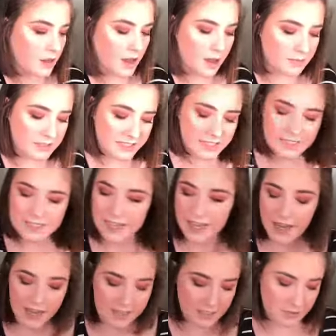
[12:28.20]
I'm just going to
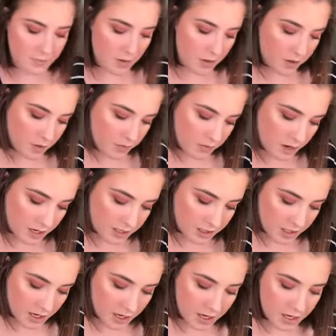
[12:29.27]
take a smaller brush
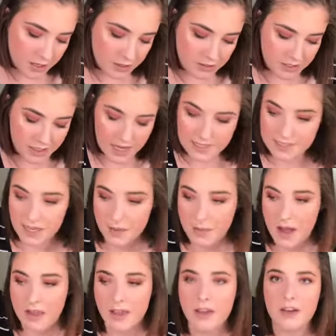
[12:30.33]
using that same
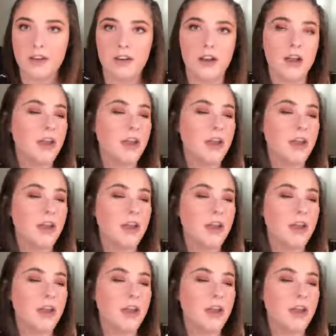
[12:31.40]
highlighter